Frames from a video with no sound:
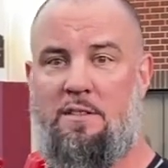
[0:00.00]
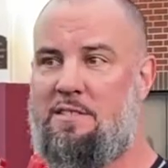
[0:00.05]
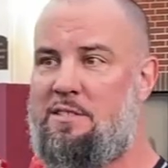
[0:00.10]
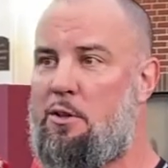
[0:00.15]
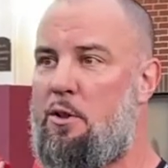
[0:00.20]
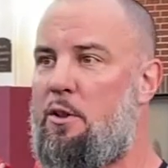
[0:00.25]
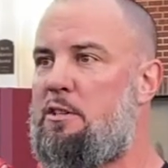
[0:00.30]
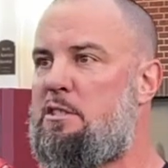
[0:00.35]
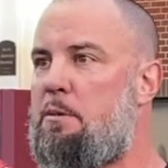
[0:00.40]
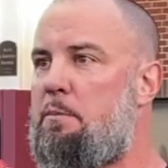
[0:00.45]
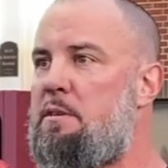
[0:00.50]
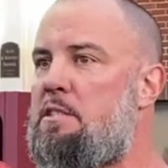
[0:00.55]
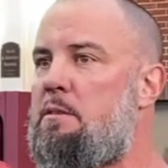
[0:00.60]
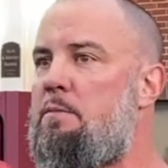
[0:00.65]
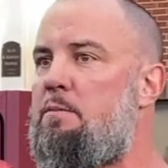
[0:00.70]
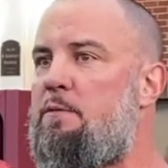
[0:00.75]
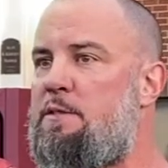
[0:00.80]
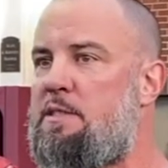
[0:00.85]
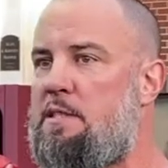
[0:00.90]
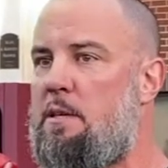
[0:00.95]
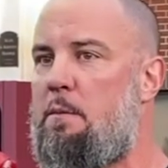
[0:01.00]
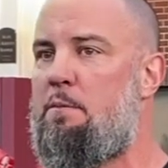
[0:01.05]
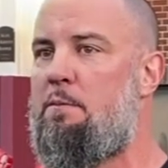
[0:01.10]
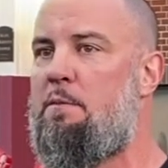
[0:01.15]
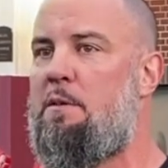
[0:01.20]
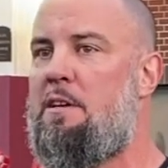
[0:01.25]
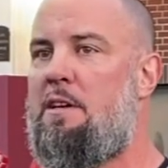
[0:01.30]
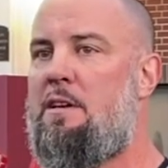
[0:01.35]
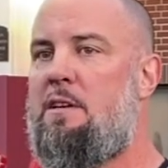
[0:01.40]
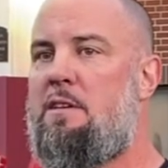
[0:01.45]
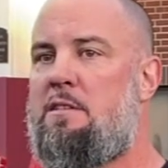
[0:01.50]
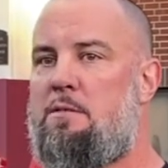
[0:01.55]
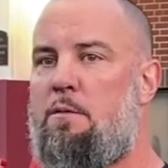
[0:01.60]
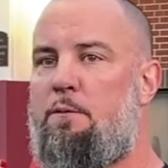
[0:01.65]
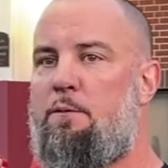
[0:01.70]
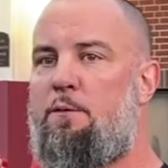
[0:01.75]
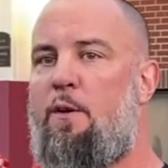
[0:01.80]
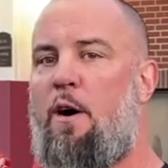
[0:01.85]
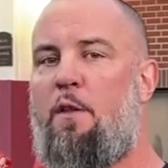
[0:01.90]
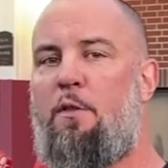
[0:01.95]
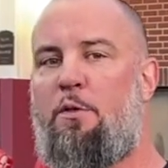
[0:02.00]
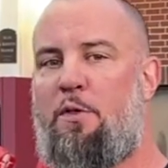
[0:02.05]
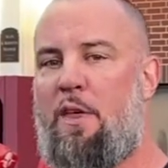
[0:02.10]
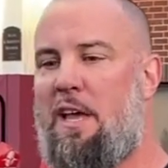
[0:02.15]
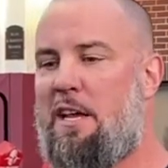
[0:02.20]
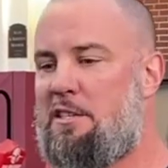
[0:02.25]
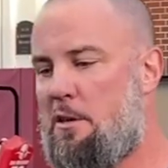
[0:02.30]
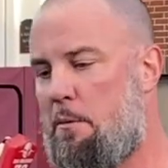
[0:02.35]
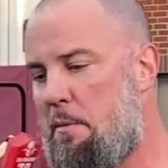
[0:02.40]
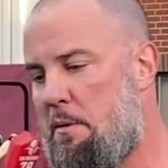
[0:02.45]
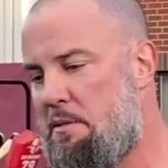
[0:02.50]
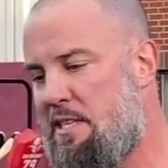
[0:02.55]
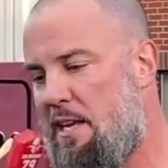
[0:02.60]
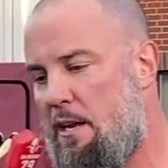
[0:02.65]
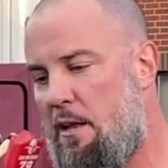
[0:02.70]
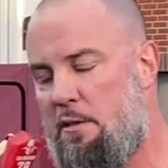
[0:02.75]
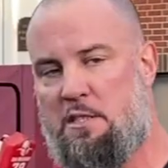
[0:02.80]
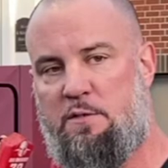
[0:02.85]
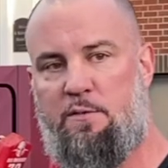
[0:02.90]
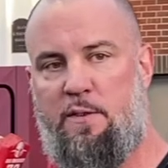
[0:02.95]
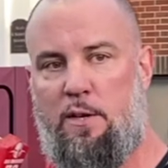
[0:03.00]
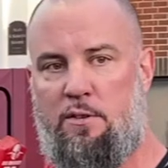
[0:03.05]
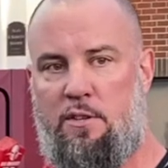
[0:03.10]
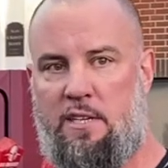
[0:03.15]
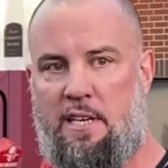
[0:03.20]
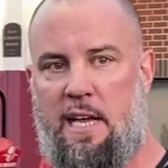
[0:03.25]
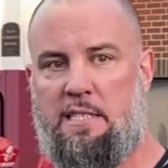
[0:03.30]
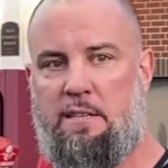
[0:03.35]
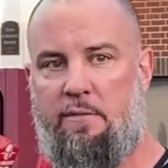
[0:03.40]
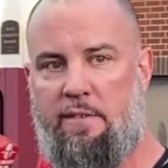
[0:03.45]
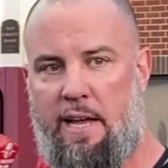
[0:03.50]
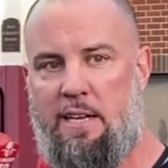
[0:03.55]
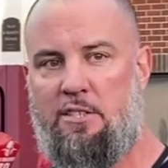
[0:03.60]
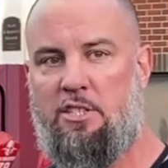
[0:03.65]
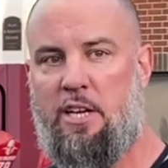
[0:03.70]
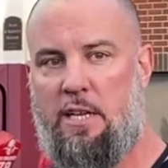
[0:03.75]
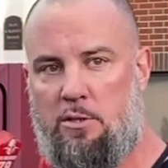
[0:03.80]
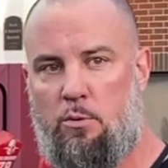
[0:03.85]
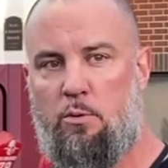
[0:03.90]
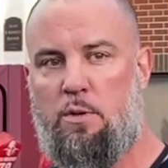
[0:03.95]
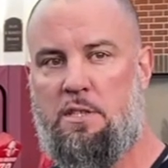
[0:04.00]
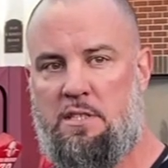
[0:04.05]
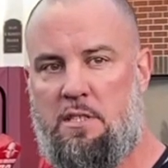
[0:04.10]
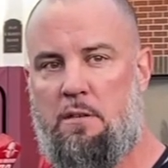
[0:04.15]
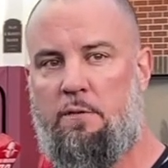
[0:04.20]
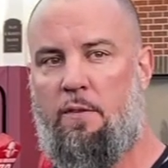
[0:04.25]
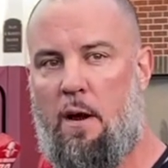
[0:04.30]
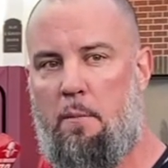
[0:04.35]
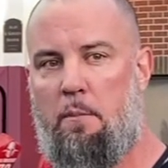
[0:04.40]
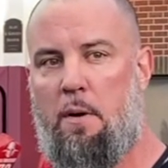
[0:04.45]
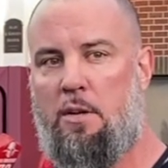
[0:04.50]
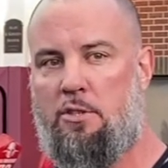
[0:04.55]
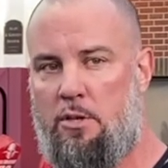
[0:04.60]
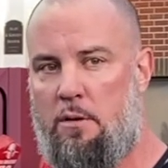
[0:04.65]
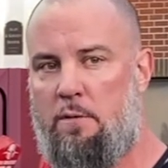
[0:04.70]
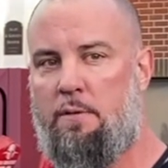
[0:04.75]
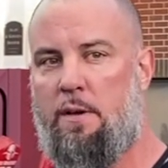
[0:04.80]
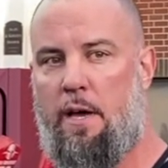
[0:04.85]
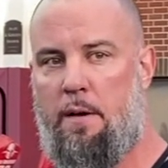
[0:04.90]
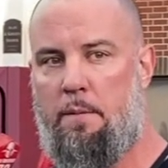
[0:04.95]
So there's gonna be some some some fun things that we set on this field that you guys haven't got a chance to really see very much of yet.